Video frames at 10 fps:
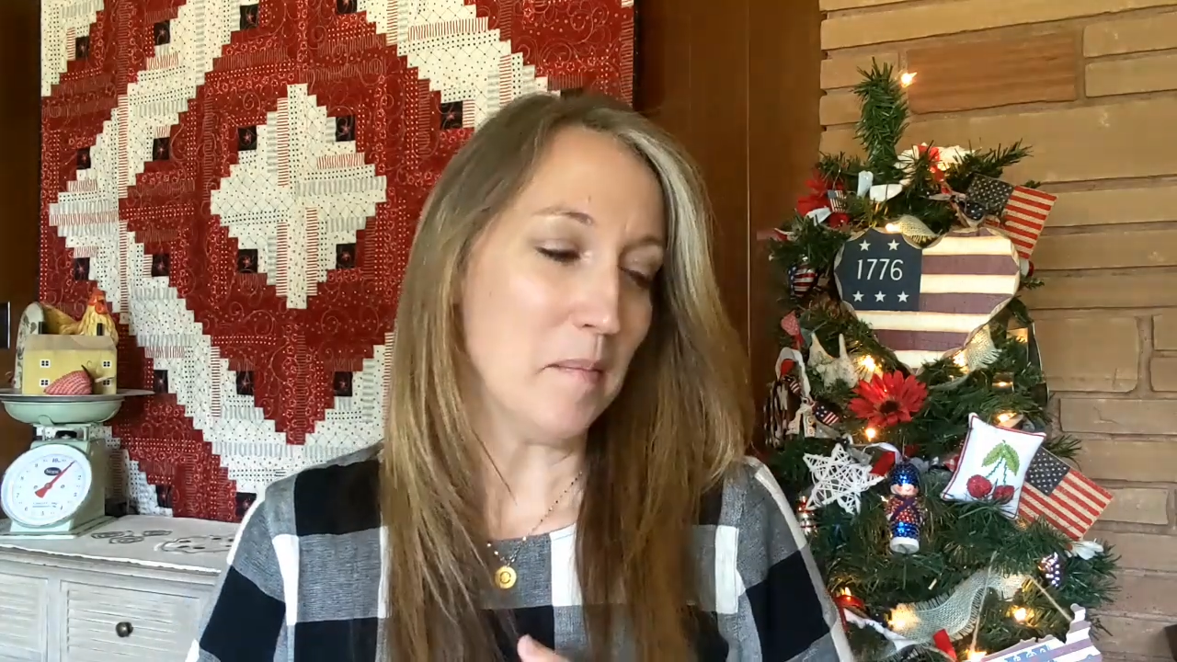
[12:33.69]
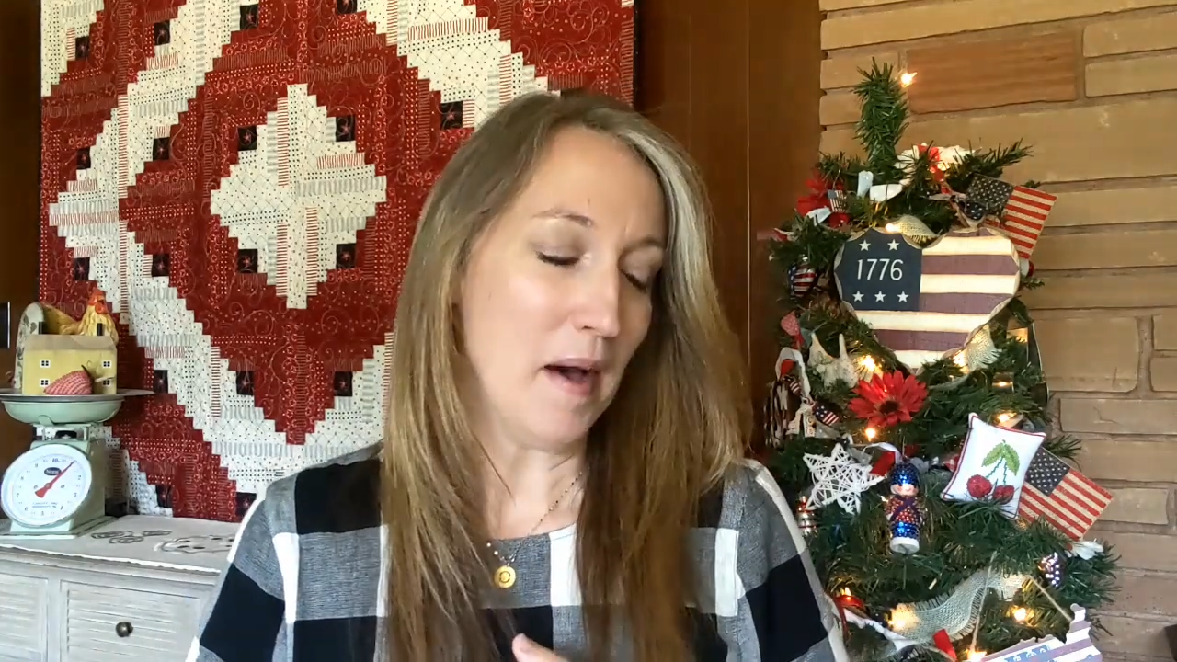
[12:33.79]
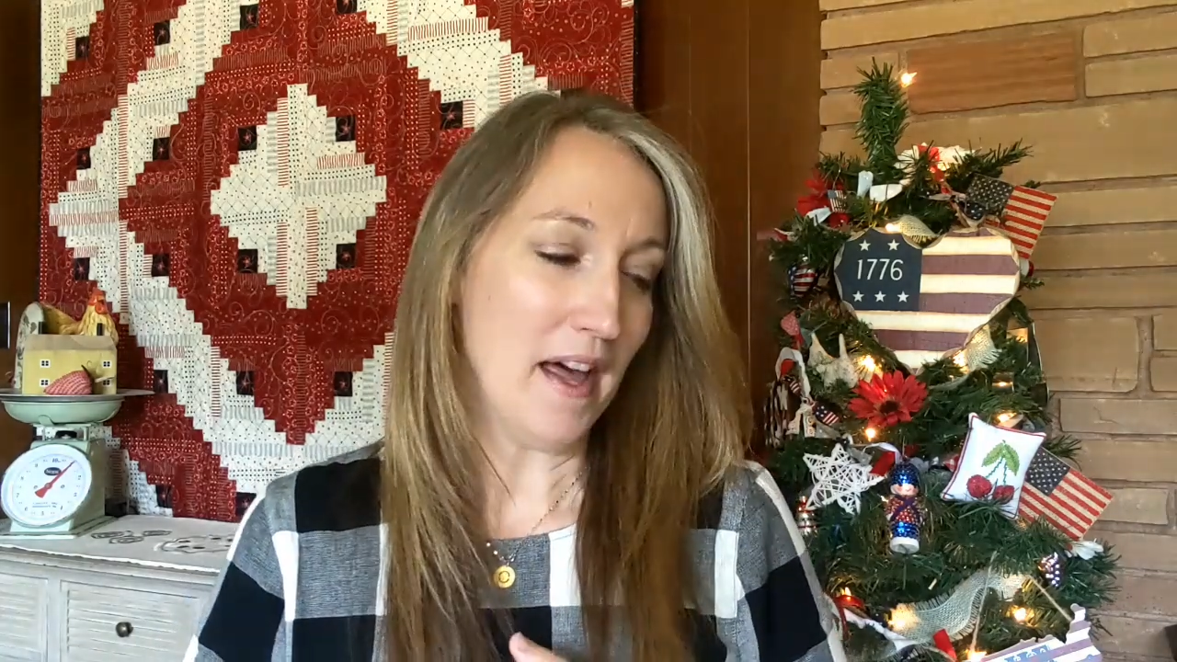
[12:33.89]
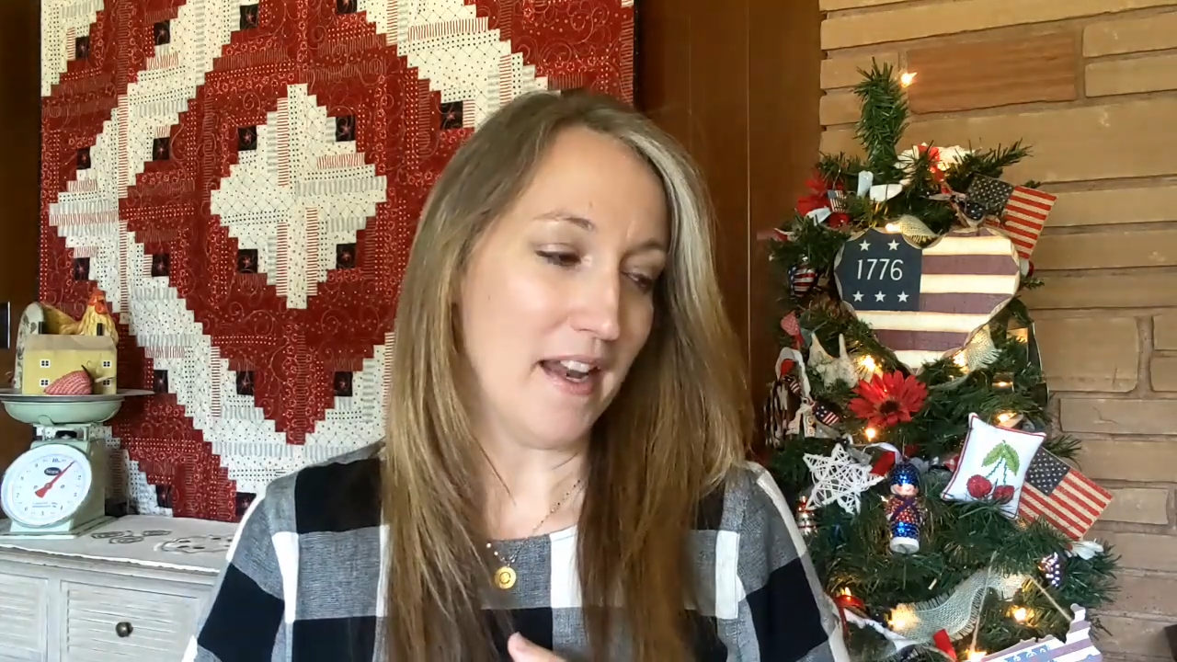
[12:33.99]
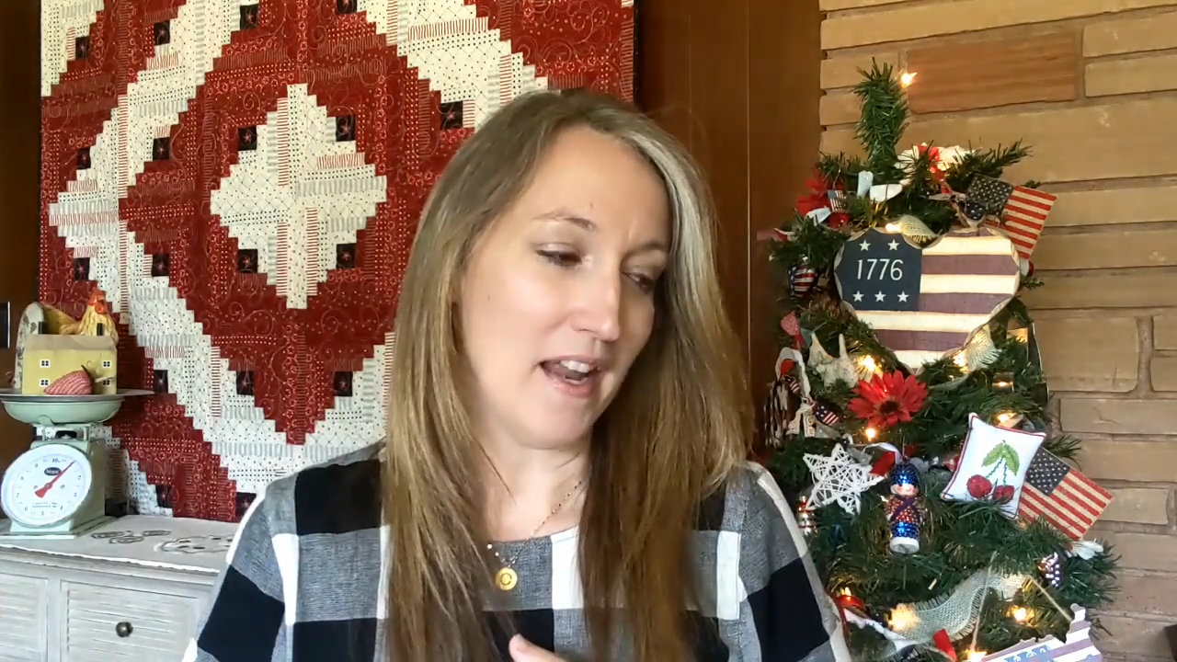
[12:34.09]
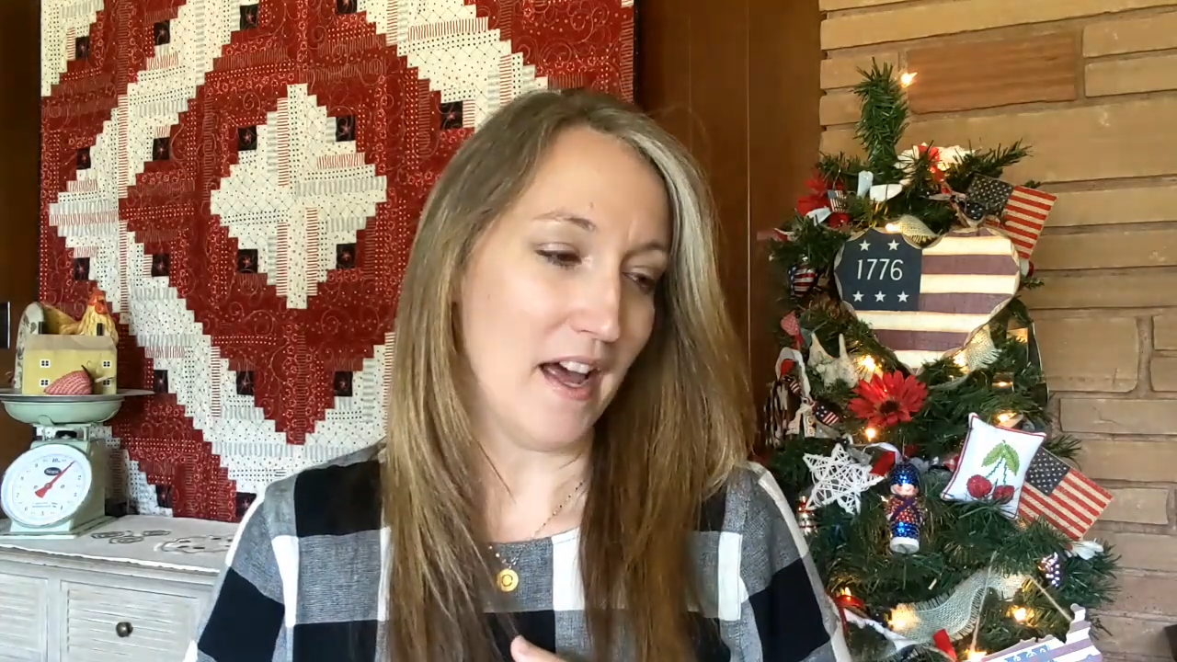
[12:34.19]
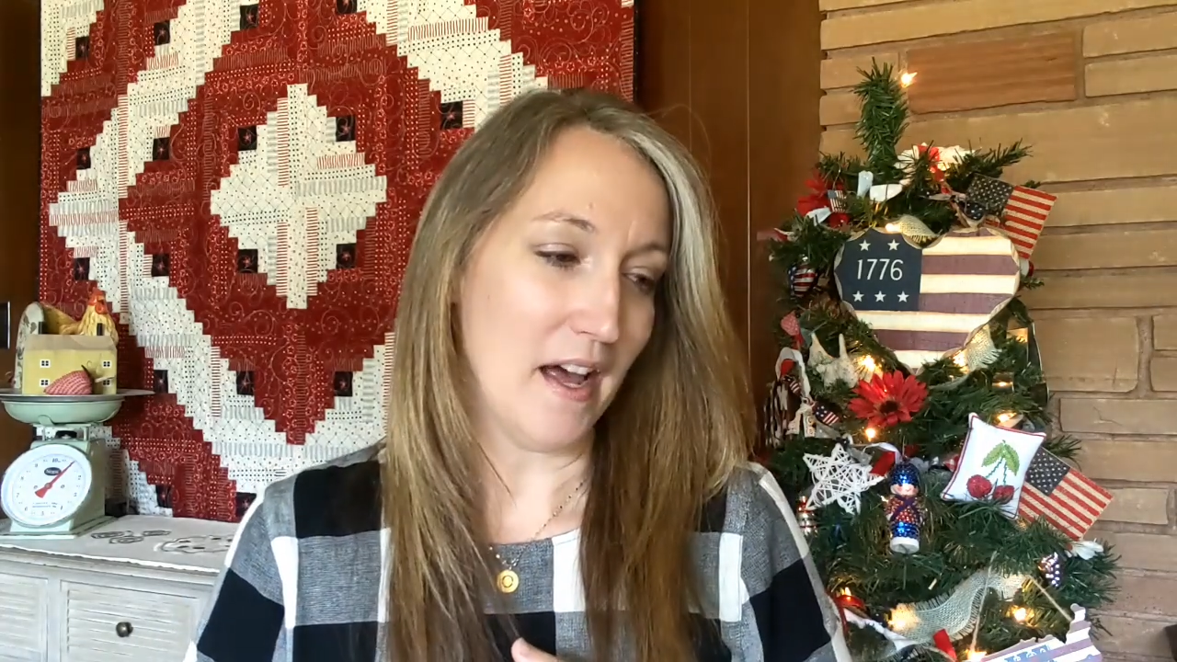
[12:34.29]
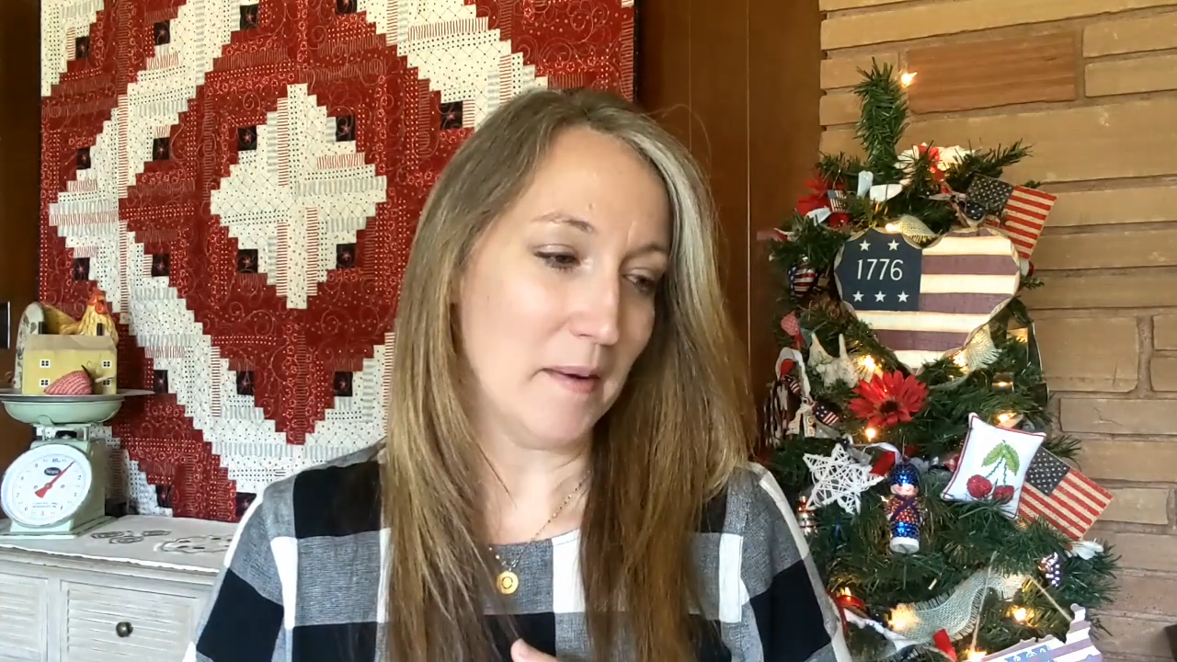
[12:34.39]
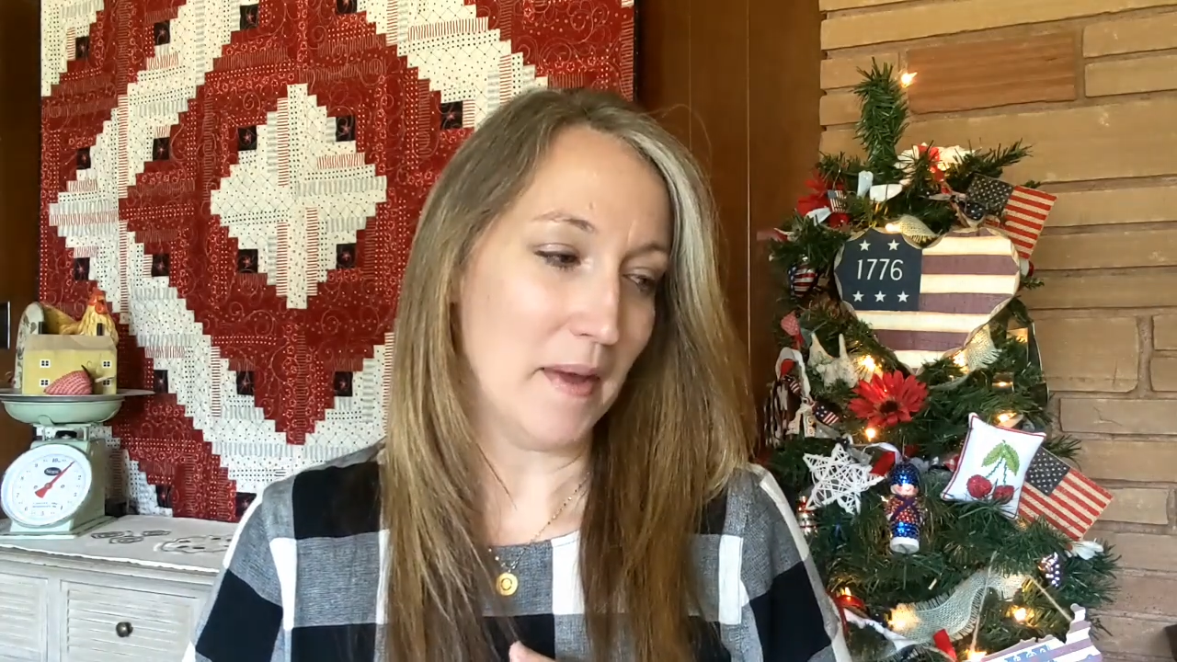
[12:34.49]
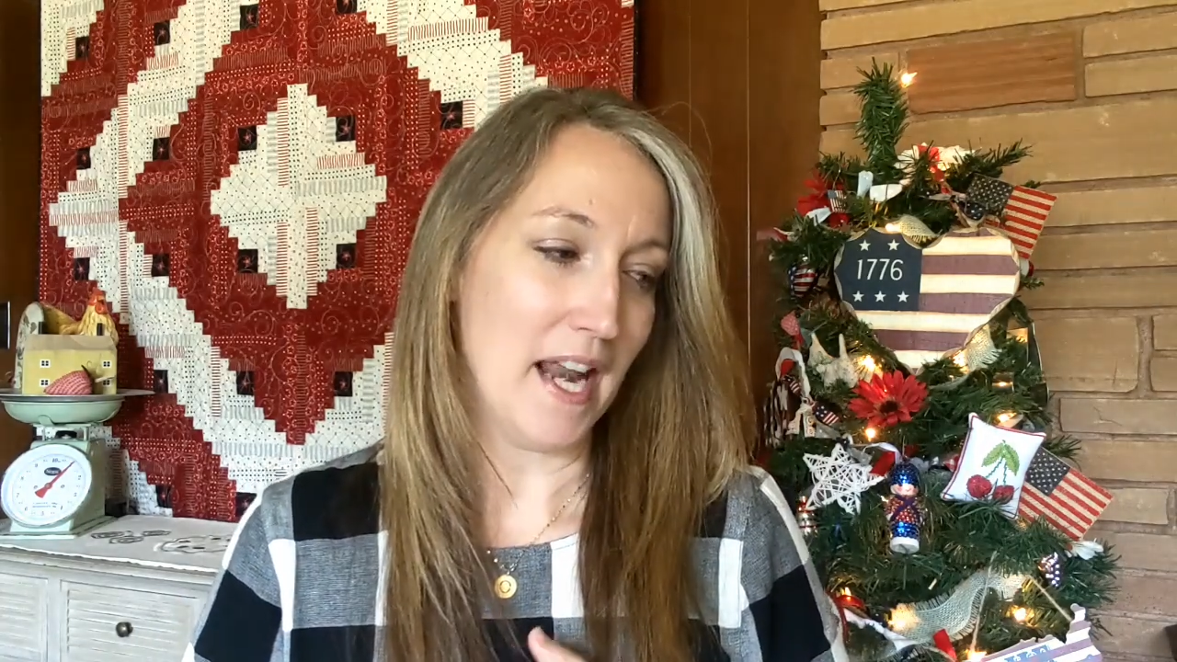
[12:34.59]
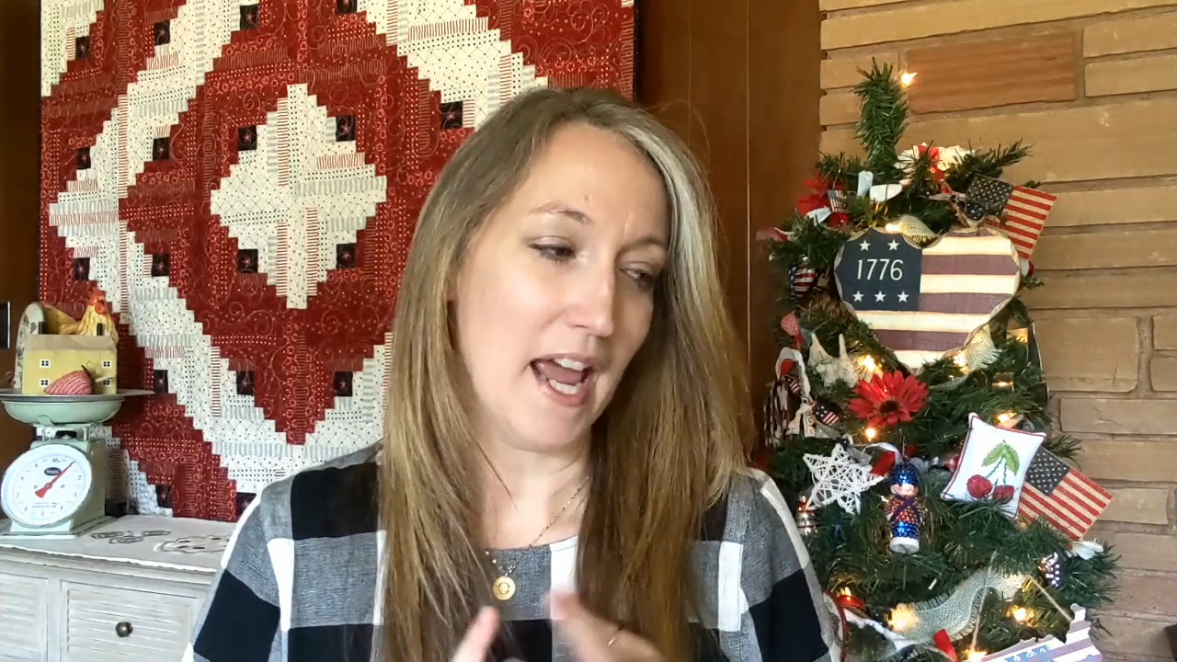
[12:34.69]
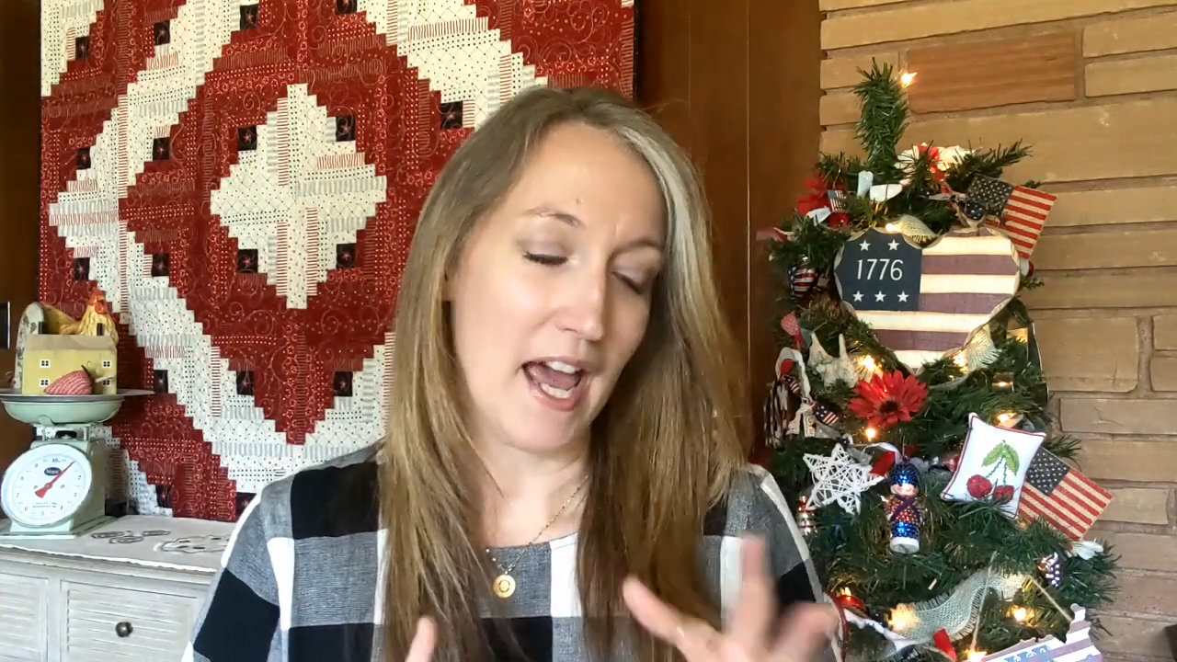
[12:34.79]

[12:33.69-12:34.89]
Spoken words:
But, and